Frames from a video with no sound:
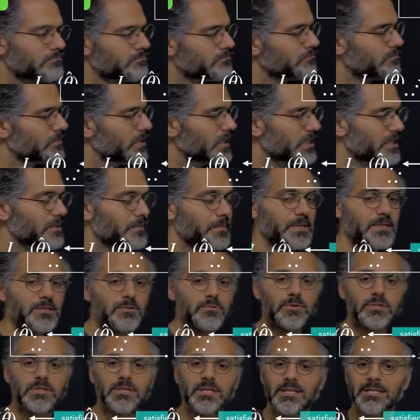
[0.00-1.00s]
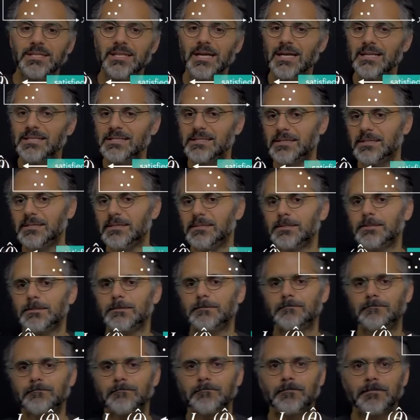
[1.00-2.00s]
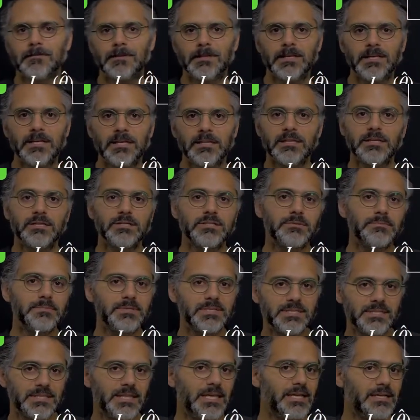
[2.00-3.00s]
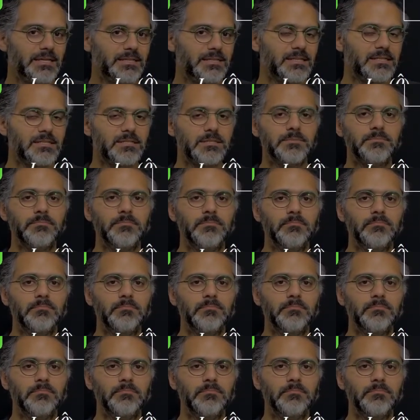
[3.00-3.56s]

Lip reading: It depends what the task is. There's a mistake that's